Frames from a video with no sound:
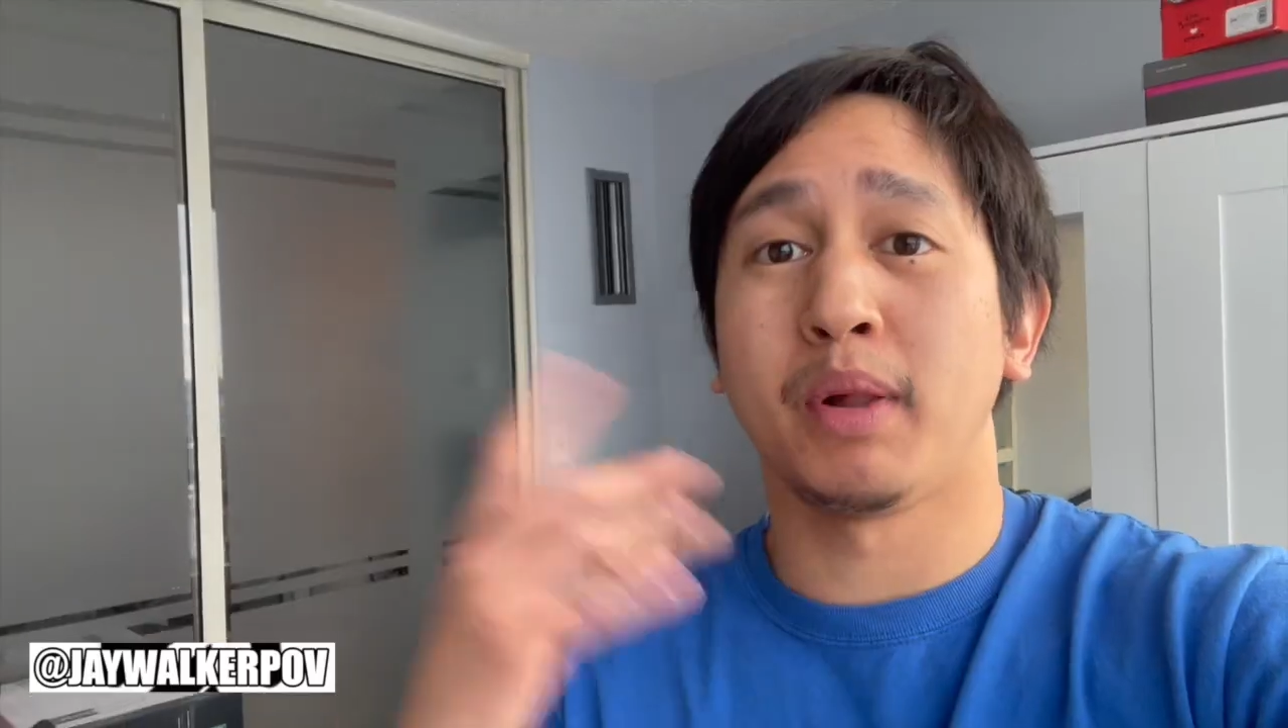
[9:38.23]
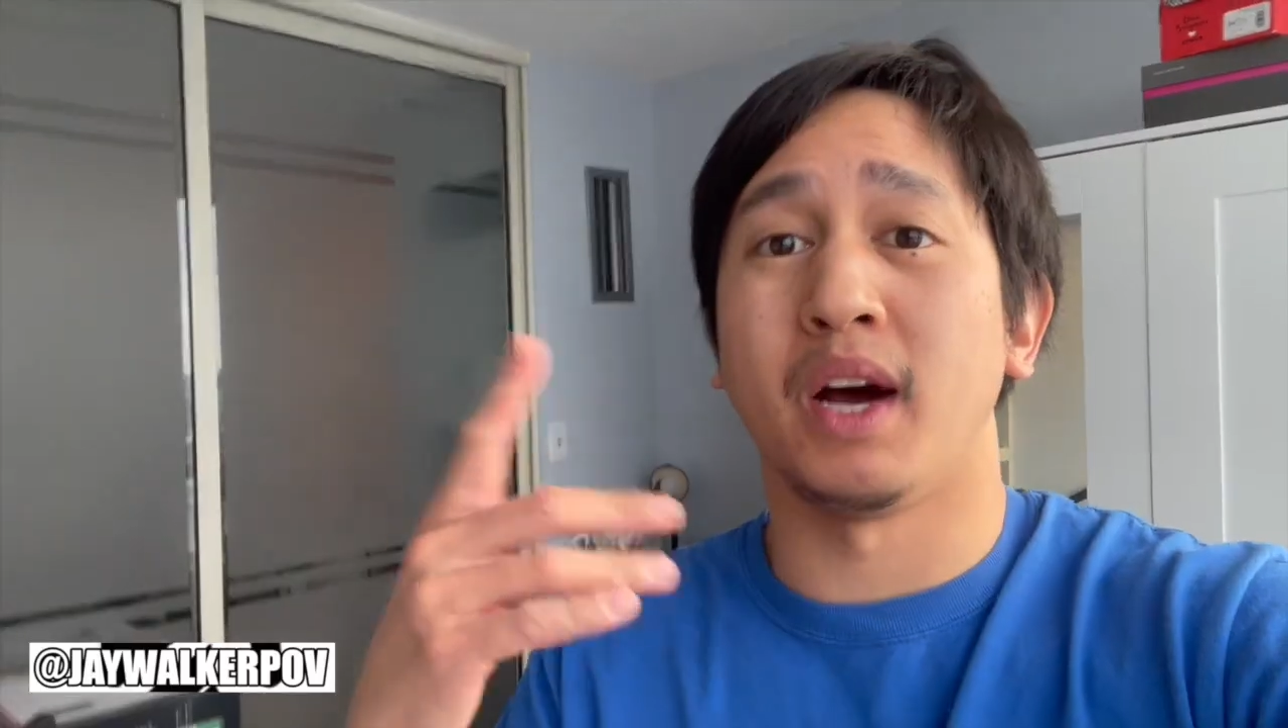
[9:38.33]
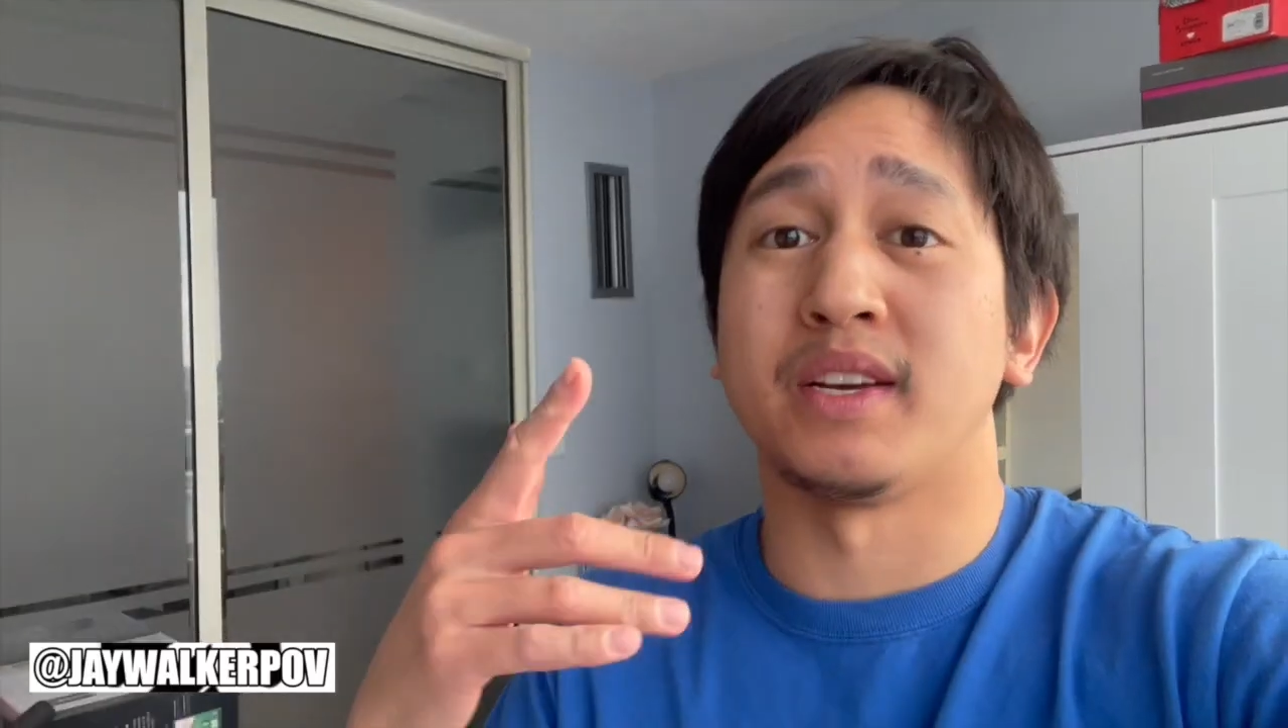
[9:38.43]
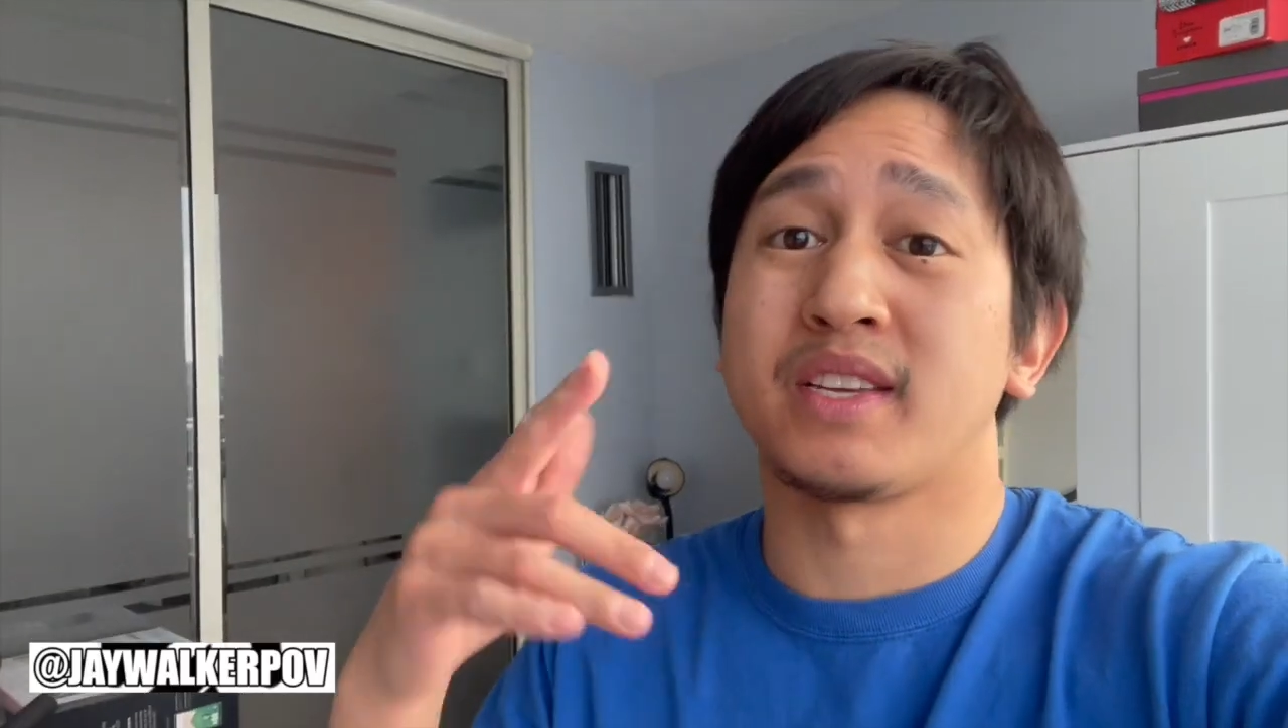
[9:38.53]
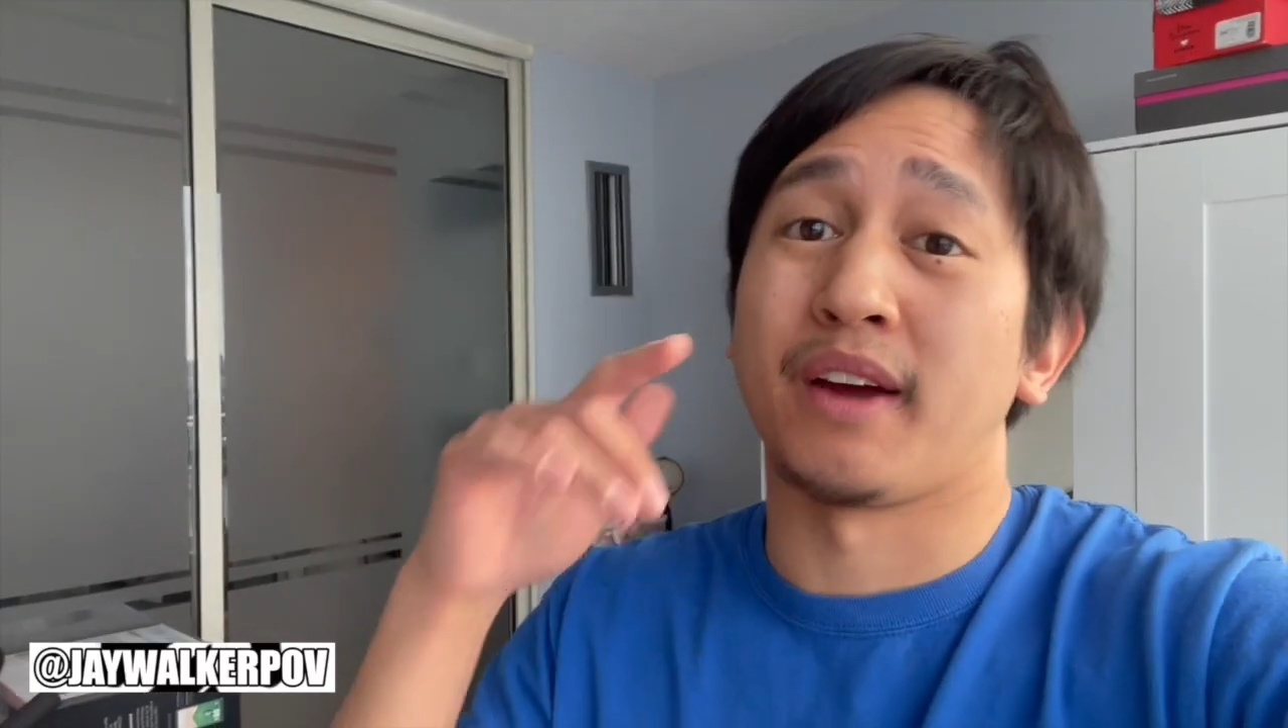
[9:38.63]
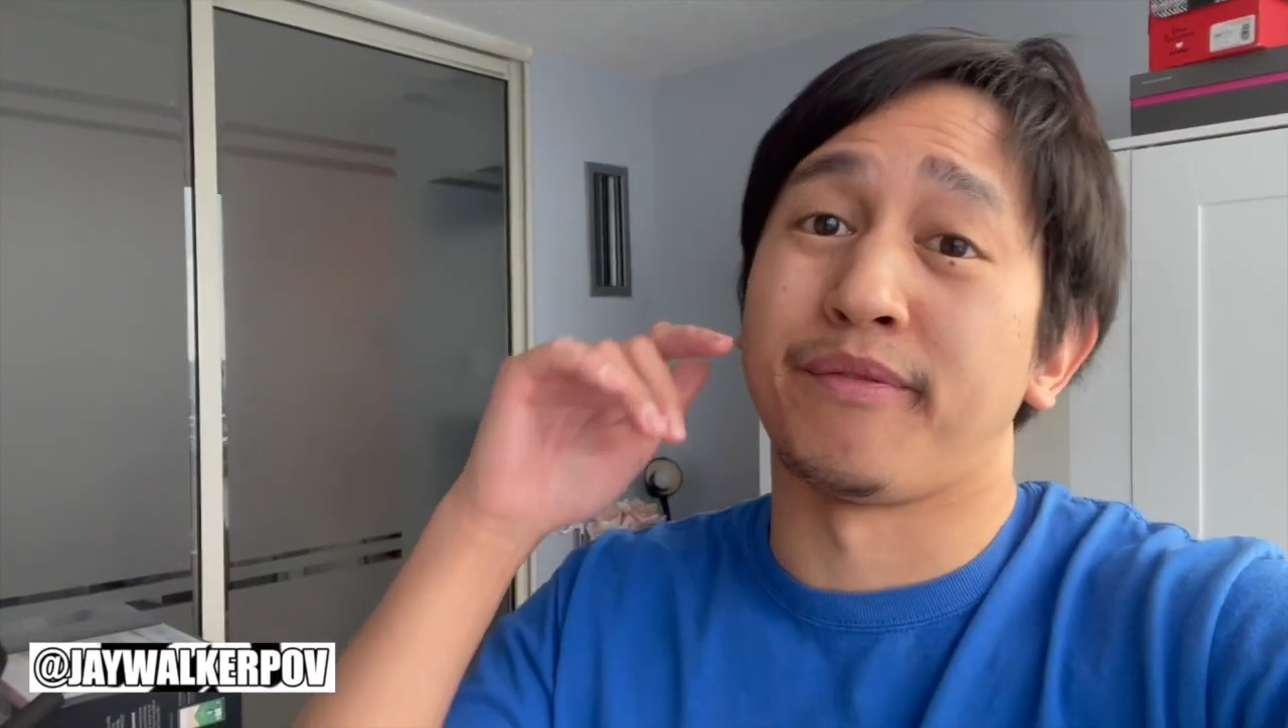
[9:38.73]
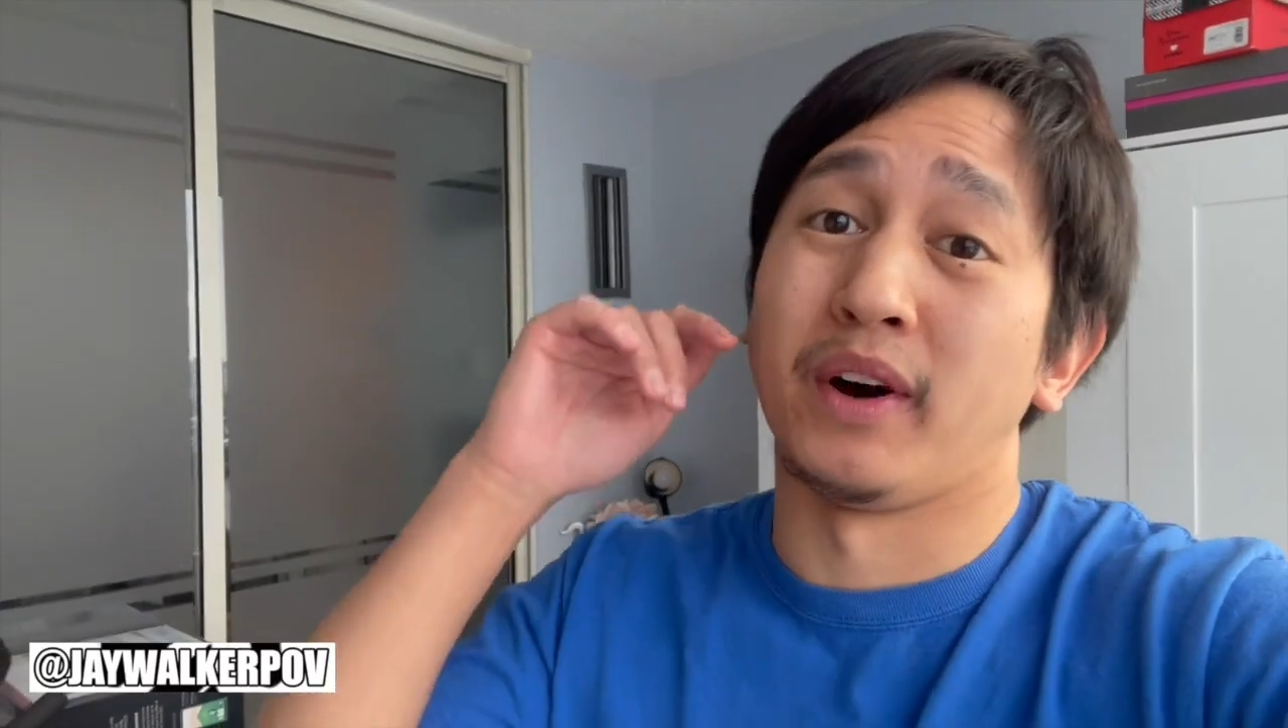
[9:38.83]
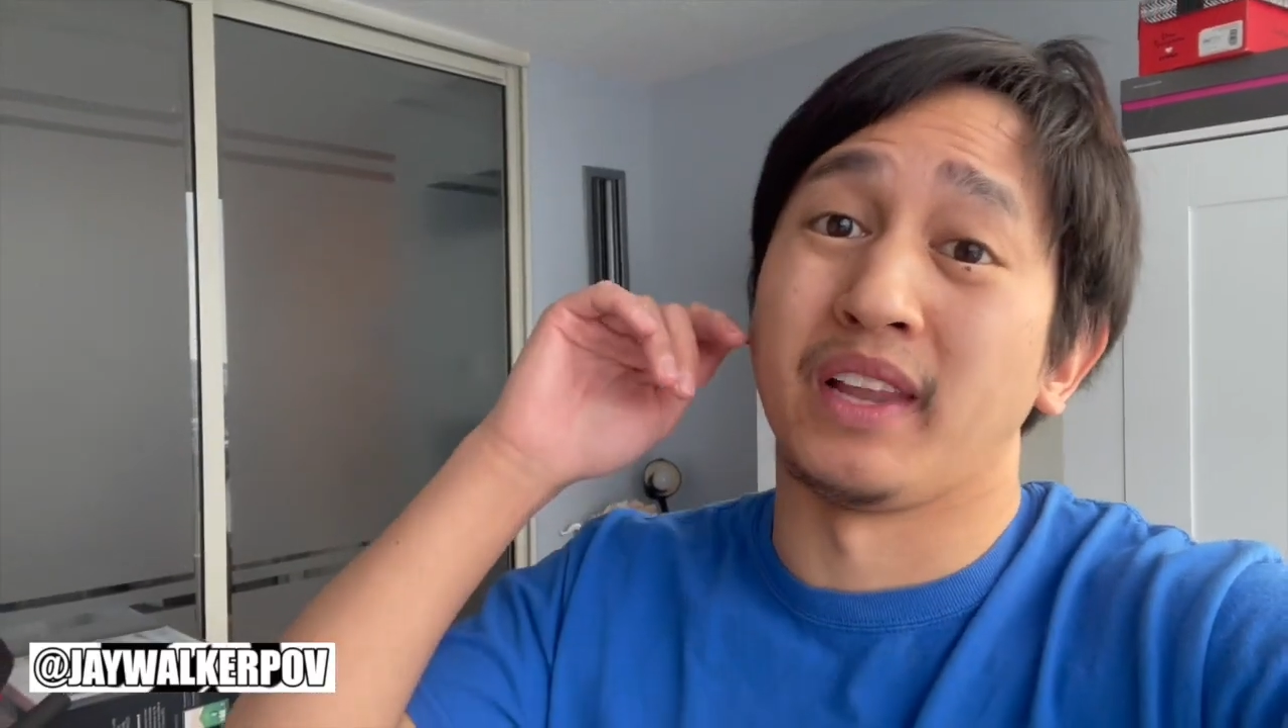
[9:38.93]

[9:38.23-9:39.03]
Plus, I felt